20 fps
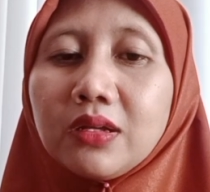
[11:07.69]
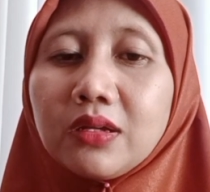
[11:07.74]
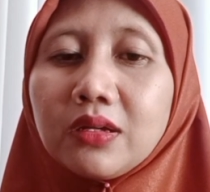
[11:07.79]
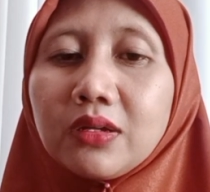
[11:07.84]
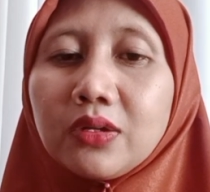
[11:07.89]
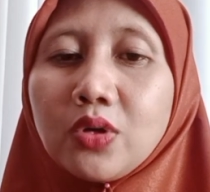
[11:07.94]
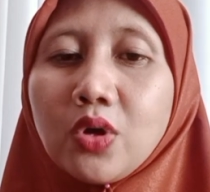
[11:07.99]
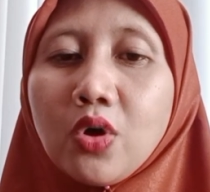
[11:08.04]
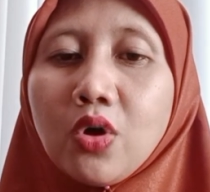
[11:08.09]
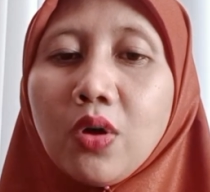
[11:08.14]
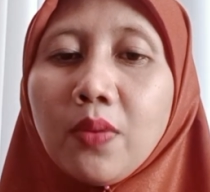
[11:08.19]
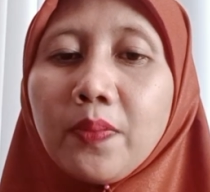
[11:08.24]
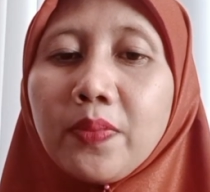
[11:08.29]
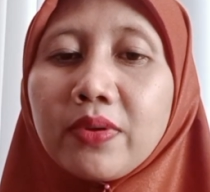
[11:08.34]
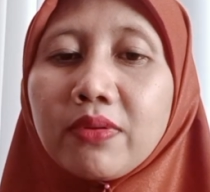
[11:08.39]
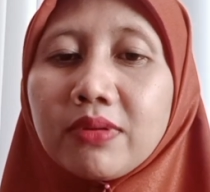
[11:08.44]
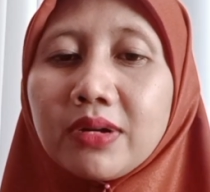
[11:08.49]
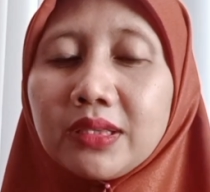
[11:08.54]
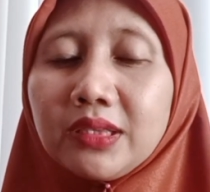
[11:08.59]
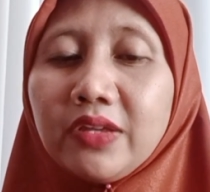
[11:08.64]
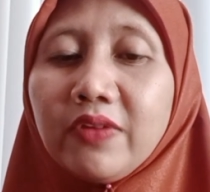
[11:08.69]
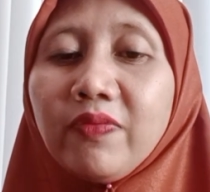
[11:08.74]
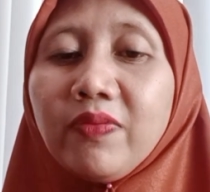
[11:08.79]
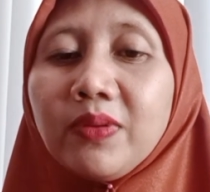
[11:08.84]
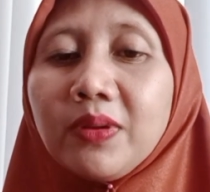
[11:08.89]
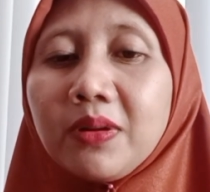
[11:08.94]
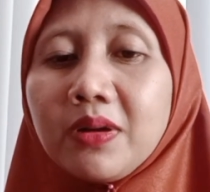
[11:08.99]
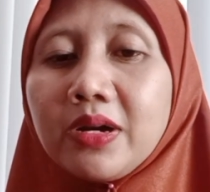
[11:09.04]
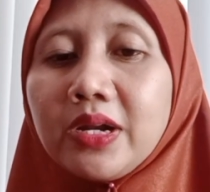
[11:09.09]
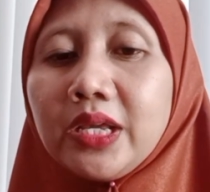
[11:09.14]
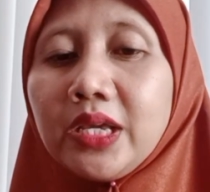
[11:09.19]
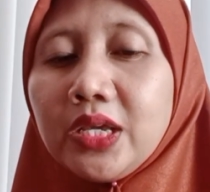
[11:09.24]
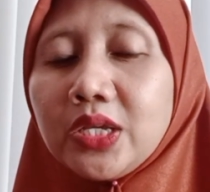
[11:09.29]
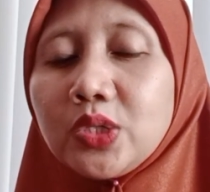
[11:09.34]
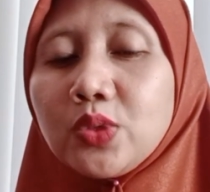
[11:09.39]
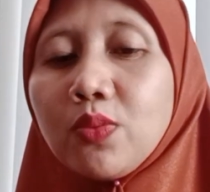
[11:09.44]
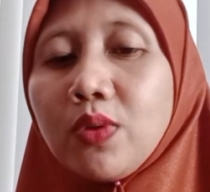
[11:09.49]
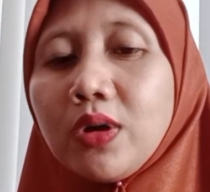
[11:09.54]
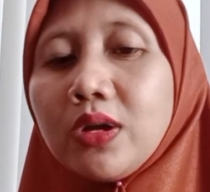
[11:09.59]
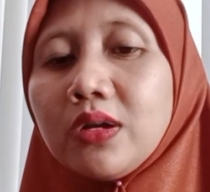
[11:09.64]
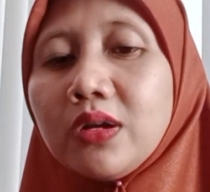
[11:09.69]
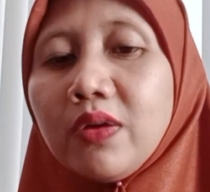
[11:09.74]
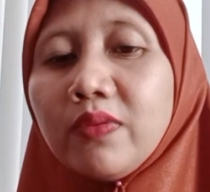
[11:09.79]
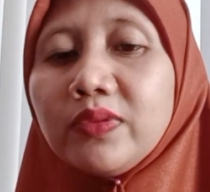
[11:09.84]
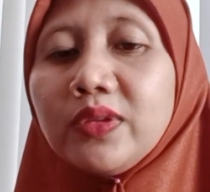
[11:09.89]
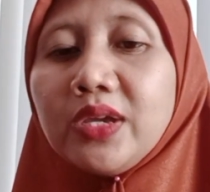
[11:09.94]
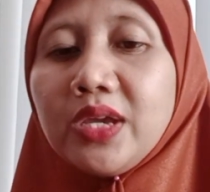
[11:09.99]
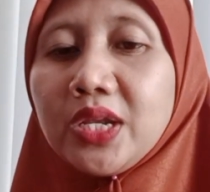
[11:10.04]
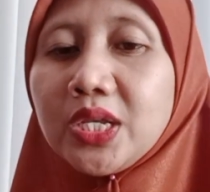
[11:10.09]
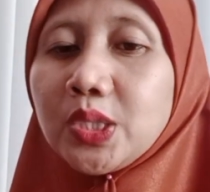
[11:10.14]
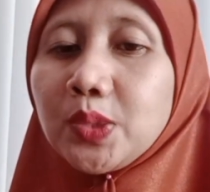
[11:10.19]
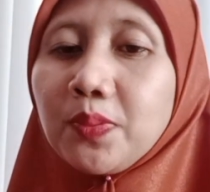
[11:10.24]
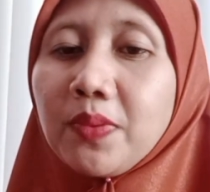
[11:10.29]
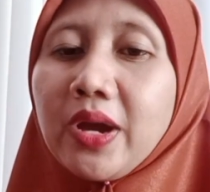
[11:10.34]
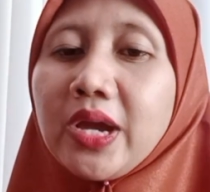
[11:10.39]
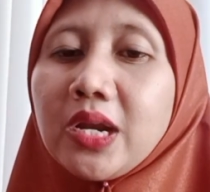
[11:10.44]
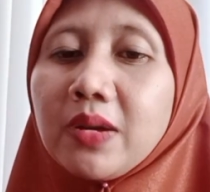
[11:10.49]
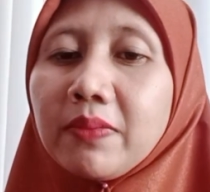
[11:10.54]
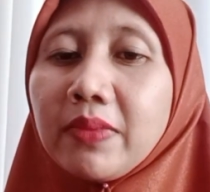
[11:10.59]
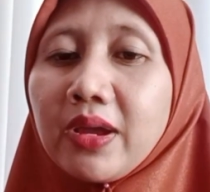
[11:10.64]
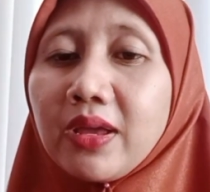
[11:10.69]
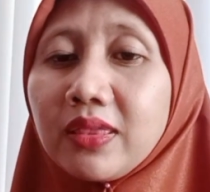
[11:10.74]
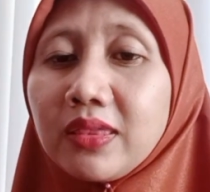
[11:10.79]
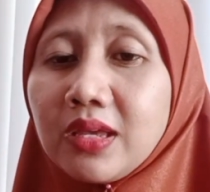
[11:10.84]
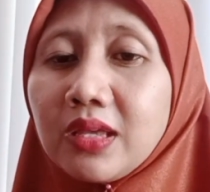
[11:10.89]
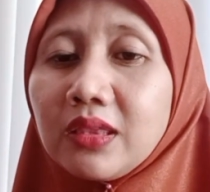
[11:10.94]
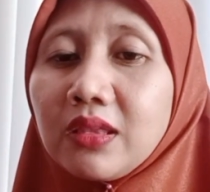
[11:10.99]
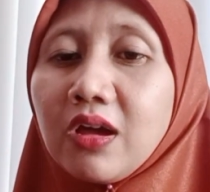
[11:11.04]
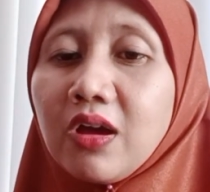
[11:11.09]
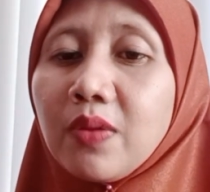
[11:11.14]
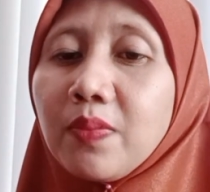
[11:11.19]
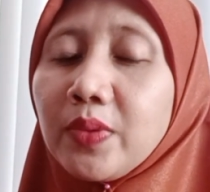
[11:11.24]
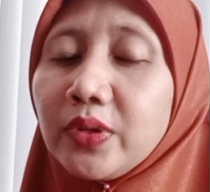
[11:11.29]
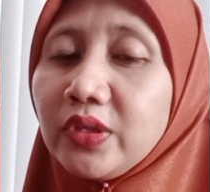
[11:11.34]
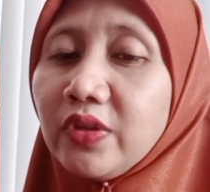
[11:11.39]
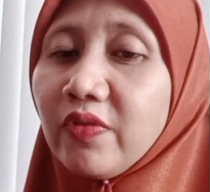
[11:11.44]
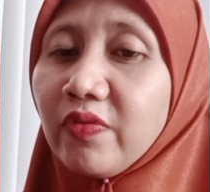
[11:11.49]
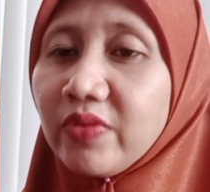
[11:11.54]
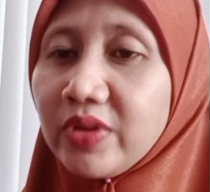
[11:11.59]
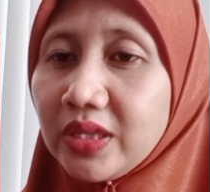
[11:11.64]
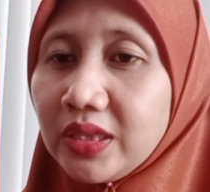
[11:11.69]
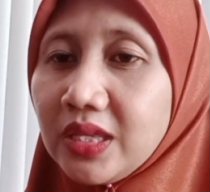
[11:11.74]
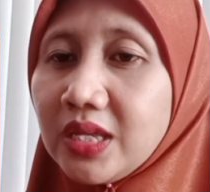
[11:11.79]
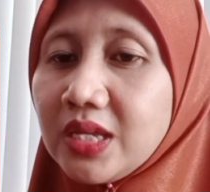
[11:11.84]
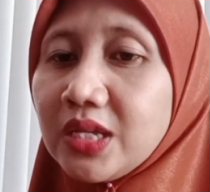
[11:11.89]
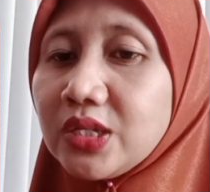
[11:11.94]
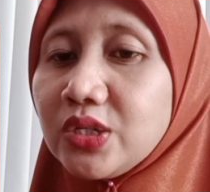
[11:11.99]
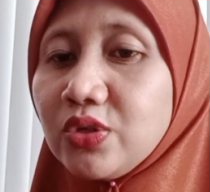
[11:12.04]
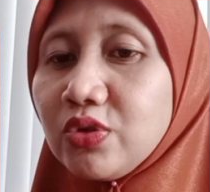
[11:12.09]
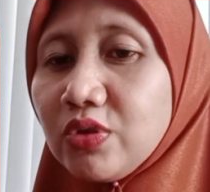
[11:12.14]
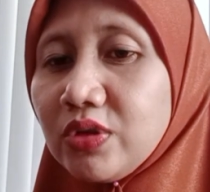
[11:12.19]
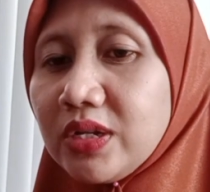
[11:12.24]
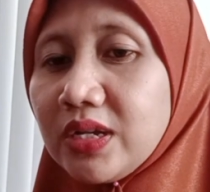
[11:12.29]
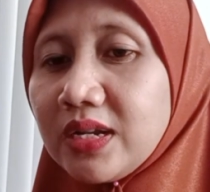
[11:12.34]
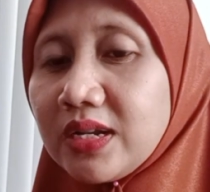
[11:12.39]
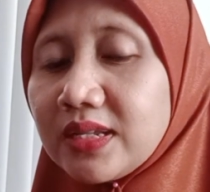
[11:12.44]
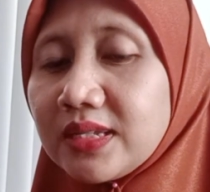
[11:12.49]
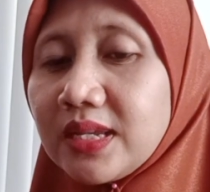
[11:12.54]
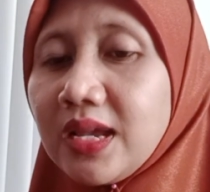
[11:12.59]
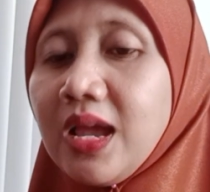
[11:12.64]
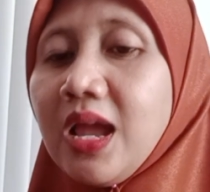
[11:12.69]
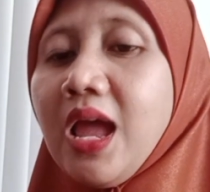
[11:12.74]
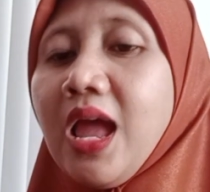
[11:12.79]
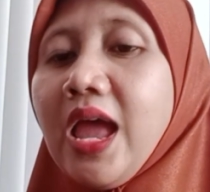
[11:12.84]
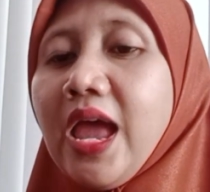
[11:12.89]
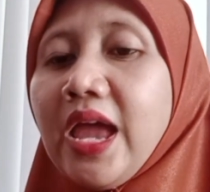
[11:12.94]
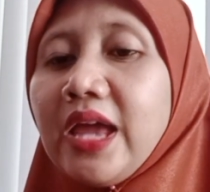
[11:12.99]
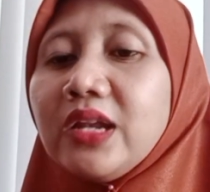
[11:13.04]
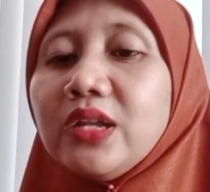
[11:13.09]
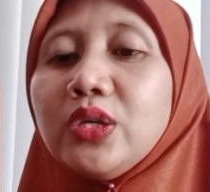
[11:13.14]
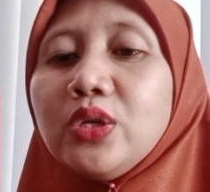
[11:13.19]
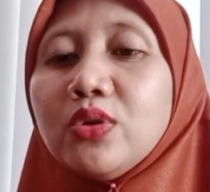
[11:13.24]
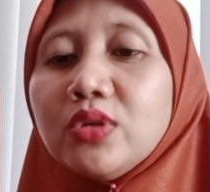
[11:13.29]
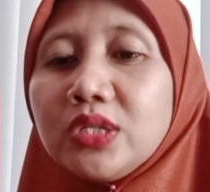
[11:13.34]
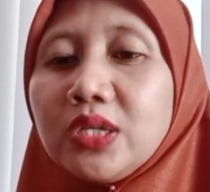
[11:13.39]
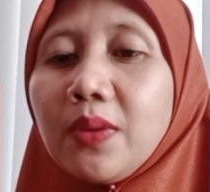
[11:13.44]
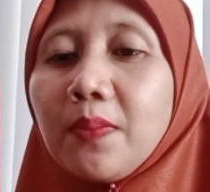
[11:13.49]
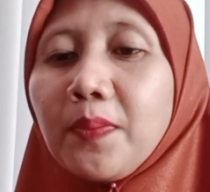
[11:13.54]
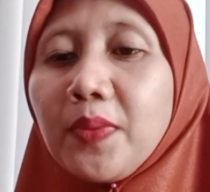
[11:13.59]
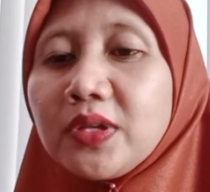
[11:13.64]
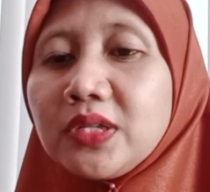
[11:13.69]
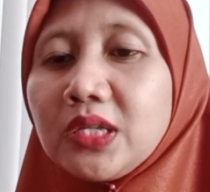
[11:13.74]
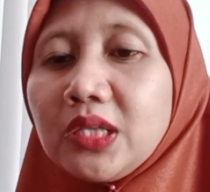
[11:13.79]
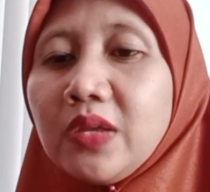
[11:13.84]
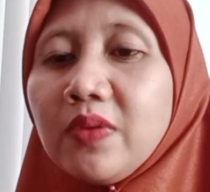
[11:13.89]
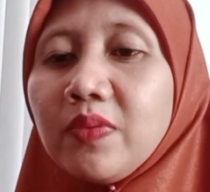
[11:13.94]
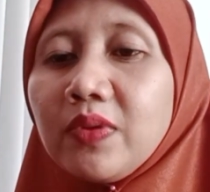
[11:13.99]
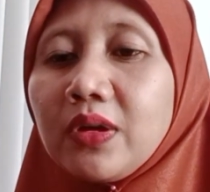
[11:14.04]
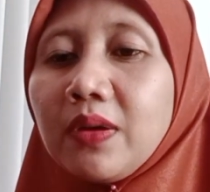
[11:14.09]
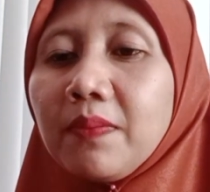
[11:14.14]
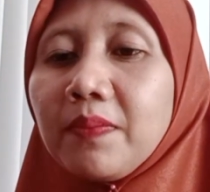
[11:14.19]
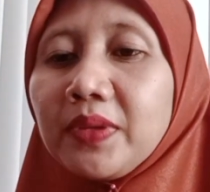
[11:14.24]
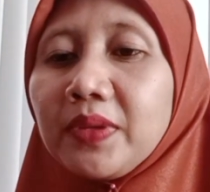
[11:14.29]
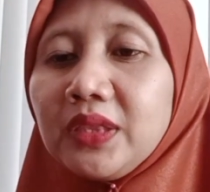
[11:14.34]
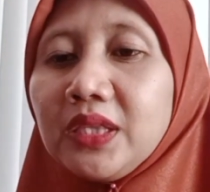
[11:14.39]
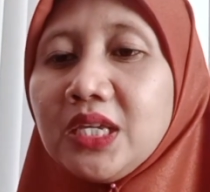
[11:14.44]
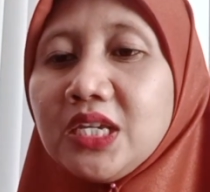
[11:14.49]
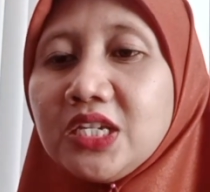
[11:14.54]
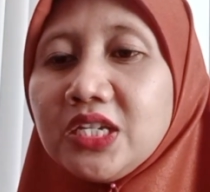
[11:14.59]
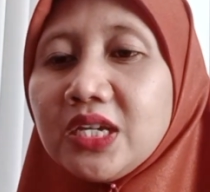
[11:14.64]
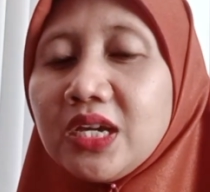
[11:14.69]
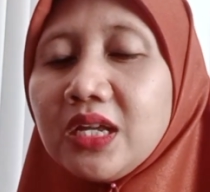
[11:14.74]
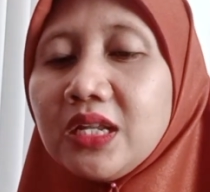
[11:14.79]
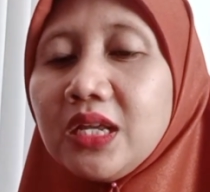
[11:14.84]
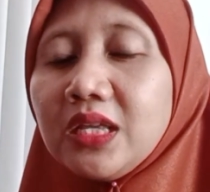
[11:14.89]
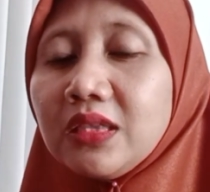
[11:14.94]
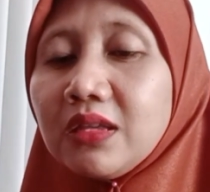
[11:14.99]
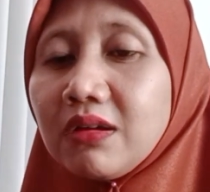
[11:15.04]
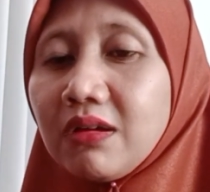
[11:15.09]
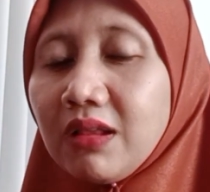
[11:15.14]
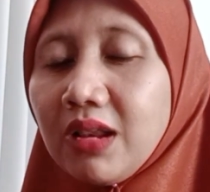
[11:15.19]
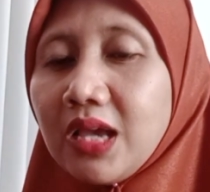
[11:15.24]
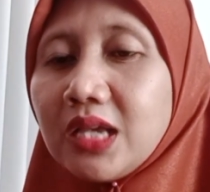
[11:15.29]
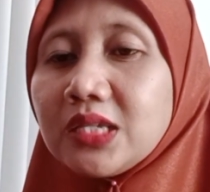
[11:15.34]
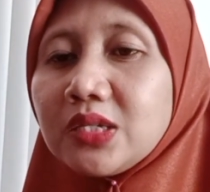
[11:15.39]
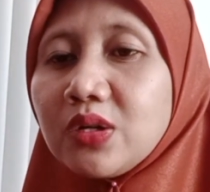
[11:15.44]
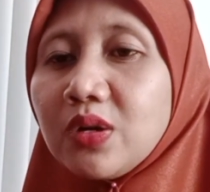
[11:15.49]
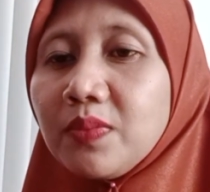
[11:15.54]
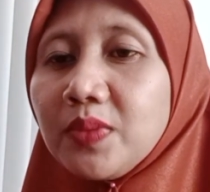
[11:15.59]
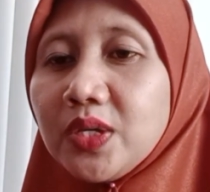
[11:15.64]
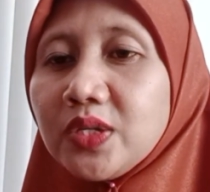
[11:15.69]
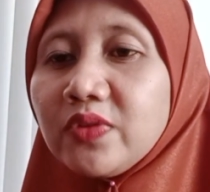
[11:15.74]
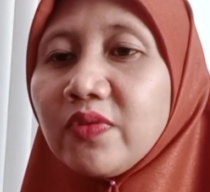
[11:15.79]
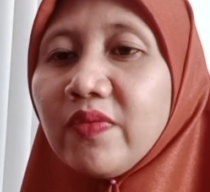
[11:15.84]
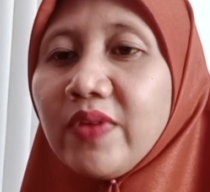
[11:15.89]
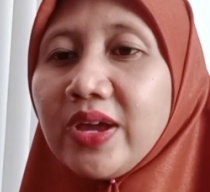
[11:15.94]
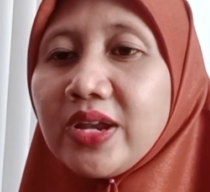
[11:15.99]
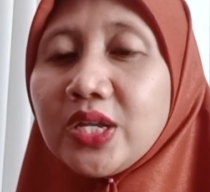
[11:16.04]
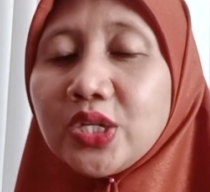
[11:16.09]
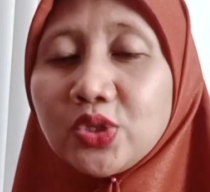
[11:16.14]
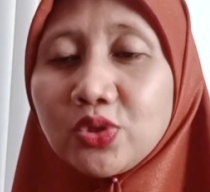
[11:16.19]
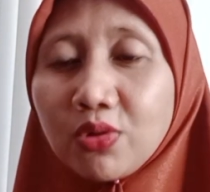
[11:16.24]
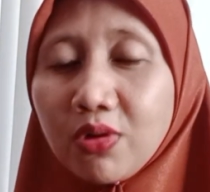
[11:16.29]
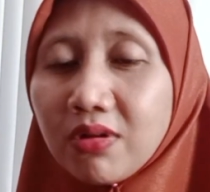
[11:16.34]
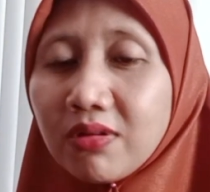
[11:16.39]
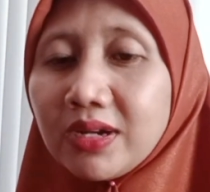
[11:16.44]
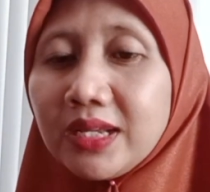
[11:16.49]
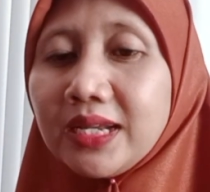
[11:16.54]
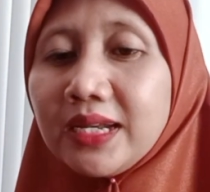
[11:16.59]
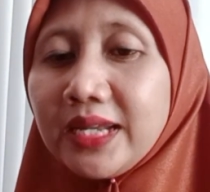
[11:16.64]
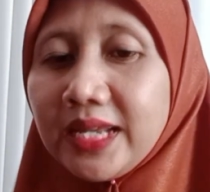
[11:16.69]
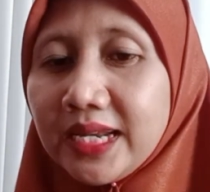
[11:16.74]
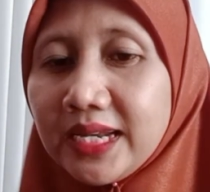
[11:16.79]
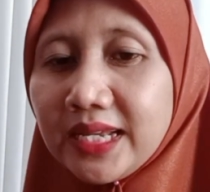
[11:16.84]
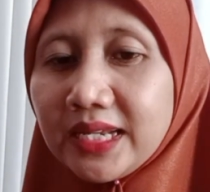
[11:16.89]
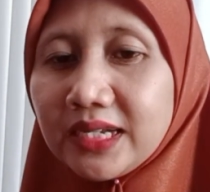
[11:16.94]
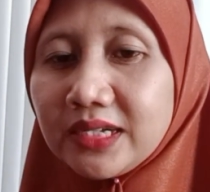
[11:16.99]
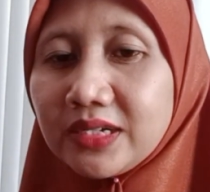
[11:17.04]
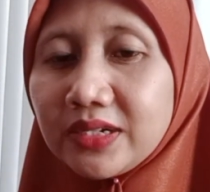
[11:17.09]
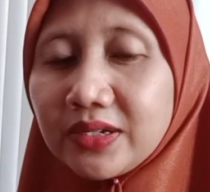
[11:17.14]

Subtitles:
cooperative learning is one of the inspiring methods of motivating students, and using positive competition in the classroom is very strongly needed.